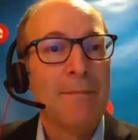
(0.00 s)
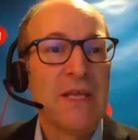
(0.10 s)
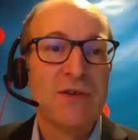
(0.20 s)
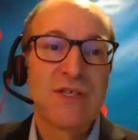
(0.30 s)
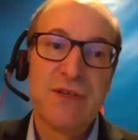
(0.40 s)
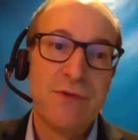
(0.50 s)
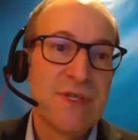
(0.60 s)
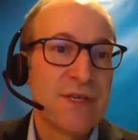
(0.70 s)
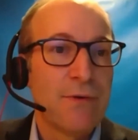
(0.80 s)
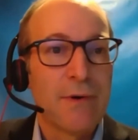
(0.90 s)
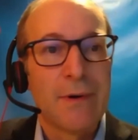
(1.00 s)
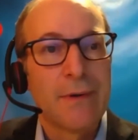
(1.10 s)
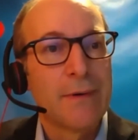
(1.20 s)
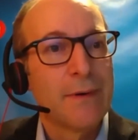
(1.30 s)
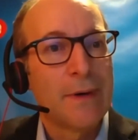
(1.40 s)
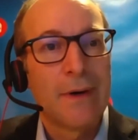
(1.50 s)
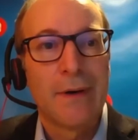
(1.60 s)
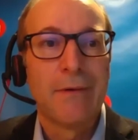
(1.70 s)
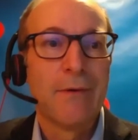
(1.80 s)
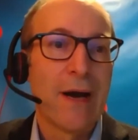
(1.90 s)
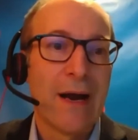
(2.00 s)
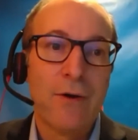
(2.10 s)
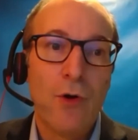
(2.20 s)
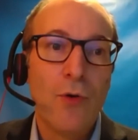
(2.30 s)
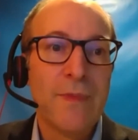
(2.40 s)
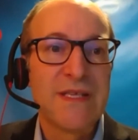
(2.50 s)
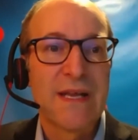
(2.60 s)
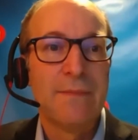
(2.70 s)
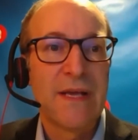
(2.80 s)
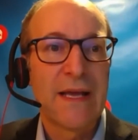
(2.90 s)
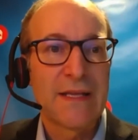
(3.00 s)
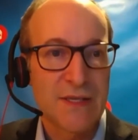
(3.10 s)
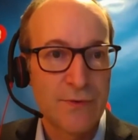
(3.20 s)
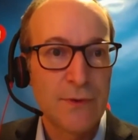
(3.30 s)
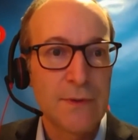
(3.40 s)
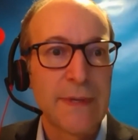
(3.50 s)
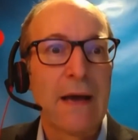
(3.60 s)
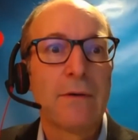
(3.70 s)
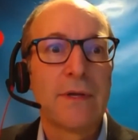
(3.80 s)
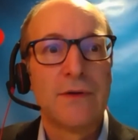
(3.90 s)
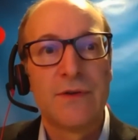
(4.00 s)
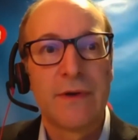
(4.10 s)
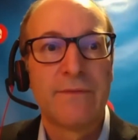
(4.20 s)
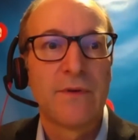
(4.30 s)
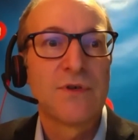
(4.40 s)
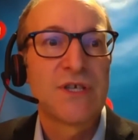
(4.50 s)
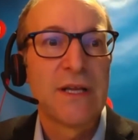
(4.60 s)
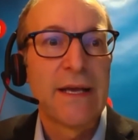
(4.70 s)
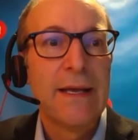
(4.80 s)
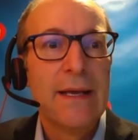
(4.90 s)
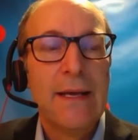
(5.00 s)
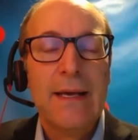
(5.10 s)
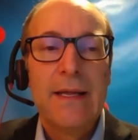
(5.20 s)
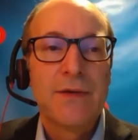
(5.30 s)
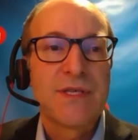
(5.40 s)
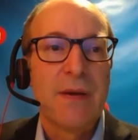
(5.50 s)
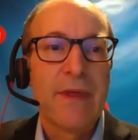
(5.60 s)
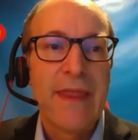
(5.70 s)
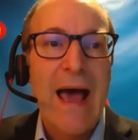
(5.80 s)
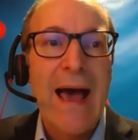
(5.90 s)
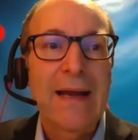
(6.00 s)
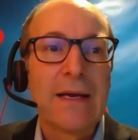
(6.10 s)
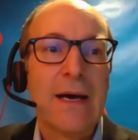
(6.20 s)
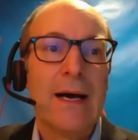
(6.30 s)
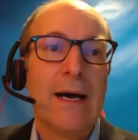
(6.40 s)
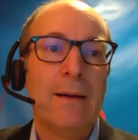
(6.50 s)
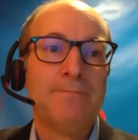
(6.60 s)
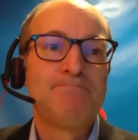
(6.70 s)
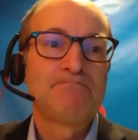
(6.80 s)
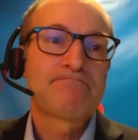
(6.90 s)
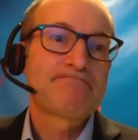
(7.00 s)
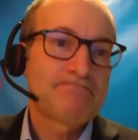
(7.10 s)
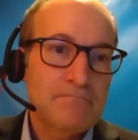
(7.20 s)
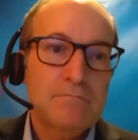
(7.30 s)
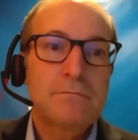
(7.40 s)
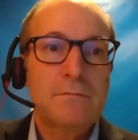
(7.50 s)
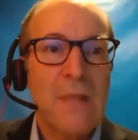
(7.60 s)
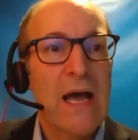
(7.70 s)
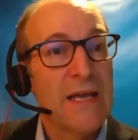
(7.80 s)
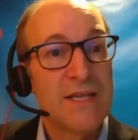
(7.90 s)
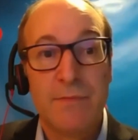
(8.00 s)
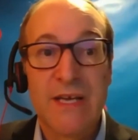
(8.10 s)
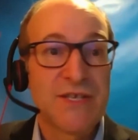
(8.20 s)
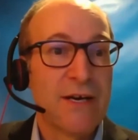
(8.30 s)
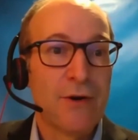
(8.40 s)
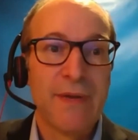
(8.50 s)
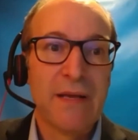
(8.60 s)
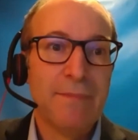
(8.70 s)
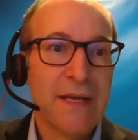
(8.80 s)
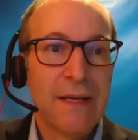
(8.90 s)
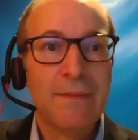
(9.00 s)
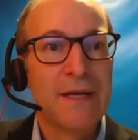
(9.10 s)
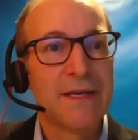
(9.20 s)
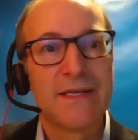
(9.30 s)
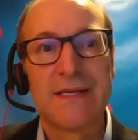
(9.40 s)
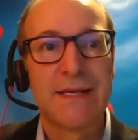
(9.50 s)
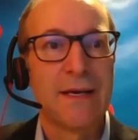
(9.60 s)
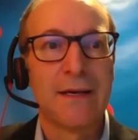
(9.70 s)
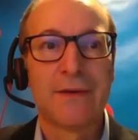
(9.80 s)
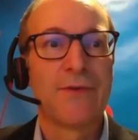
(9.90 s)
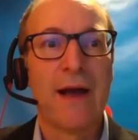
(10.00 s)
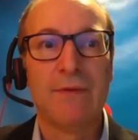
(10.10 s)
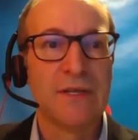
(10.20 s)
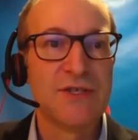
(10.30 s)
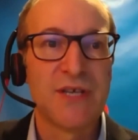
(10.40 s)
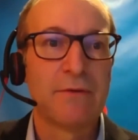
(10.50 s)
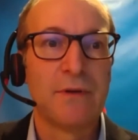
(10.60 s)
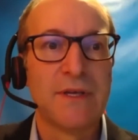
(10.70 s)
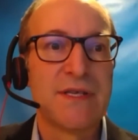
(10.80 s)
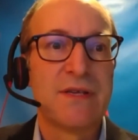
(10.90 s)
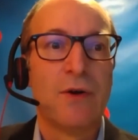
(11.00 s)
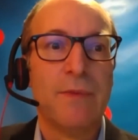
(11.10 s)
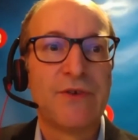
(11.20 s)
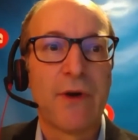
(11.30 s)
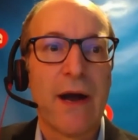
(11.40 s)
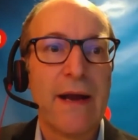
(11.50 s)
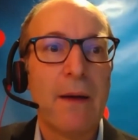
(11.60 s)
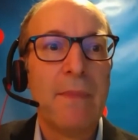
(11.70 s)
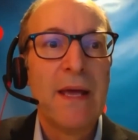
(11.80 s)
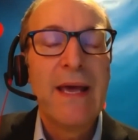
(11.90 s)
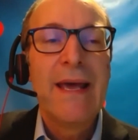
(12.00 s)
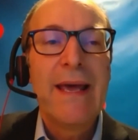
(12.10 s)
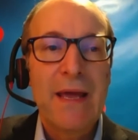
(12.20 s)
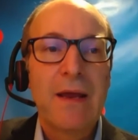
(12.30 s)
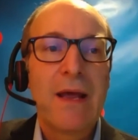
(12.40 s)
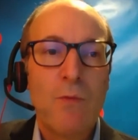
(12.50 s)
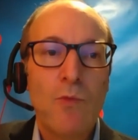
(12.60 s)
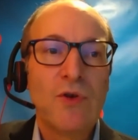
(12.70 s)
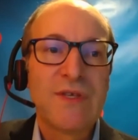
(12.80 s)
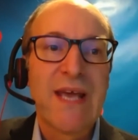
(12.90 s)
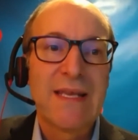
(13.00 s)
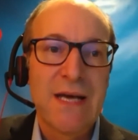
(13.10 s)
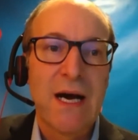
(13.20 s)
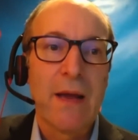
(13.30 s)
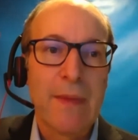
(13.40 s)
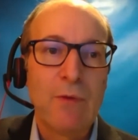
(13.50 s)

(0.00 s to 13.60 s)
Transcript: Students who are at home instead of being at school now, doing it virtually. There's some of that. You mentioned Airbnb, because travel in general is all but dried up. It will take time.